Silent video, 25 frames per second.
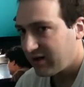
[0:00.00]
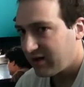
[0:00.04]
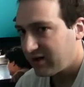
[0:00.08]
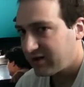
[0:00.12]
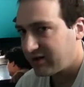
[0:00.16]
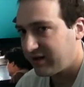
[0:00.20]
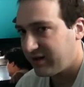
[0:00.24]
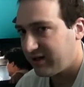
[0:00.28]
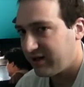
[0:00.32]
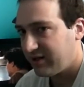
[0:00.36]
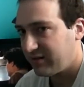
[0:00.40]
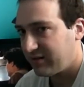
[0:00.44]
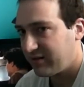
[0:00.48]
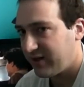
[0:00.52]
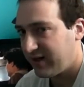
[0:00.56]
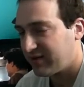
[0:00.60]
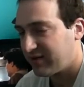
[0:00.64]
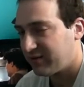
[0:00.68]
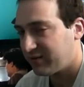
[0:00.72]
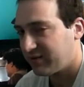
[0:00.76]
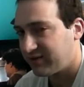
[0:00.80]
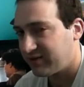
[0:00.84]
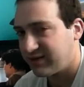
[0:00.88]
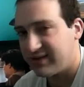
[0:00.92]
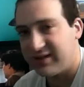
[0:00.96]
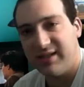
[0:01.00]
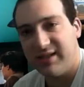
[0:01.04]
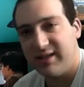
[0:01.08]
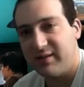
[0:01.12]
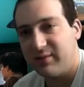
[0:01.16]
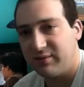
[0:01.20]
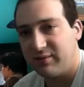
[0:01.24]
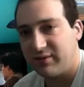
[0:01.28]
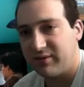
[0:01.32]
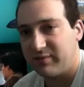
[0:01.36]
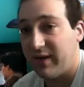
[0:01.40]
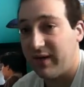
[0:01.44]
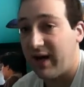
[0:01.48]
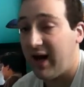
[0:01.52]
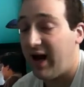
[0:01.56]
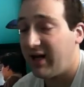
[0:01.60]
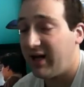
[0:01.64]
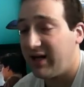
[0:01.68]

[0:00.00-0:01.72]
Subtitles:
So that's what the sequel is about.